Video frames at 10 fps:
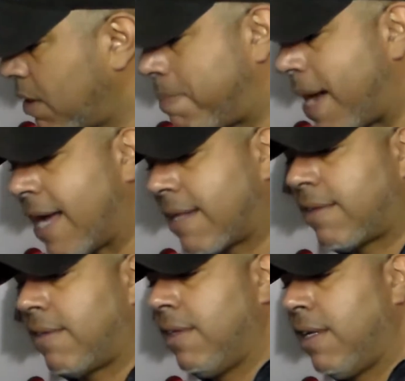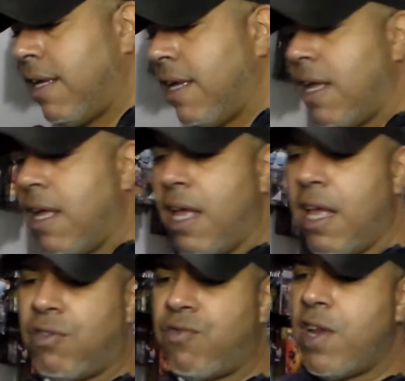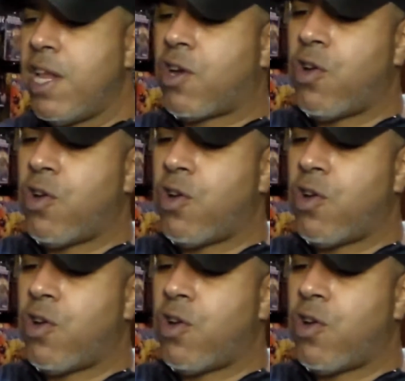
The box is really